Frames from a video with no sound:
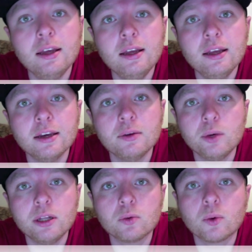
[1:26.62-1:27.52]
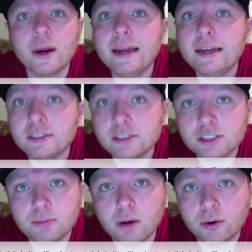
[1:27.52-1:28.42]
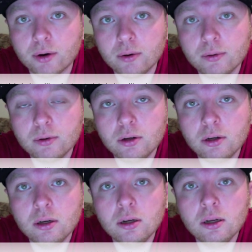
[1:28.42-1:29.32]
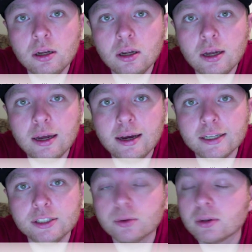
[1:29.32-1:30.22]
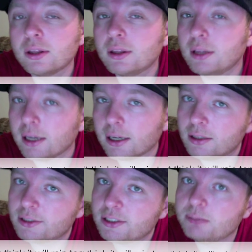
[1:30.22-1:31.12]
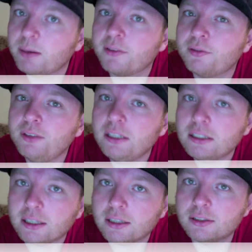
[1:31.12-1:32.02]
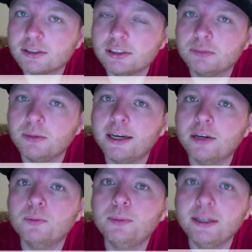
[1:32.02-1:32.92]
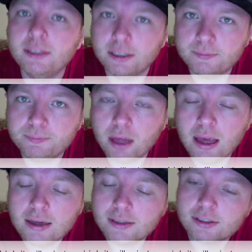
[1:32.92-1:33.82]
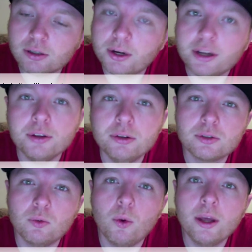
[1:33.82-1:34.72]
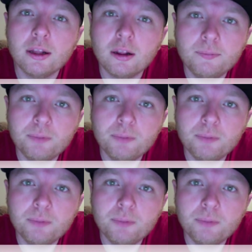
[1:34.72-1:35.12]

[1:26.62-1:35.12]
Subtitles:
it will rain tomorrow. I don't think. This is my feeling. This is my opinion. So I used will.